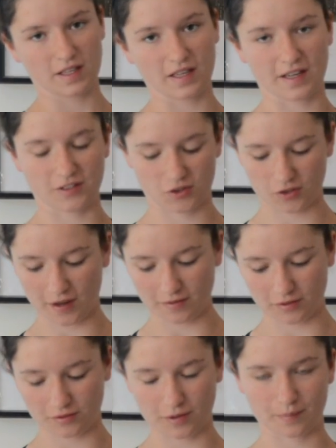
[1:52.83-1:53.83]
He has
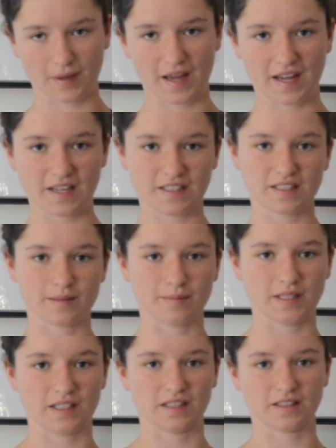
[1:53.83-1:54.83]
traveled from A to
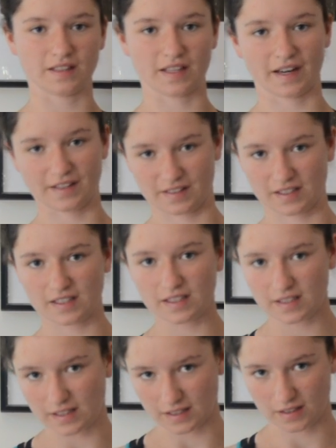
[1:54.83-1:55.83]
B. That is a
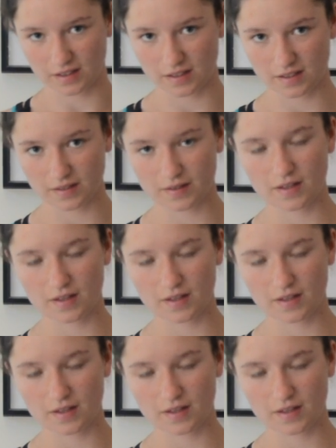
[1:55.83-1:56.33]
distance.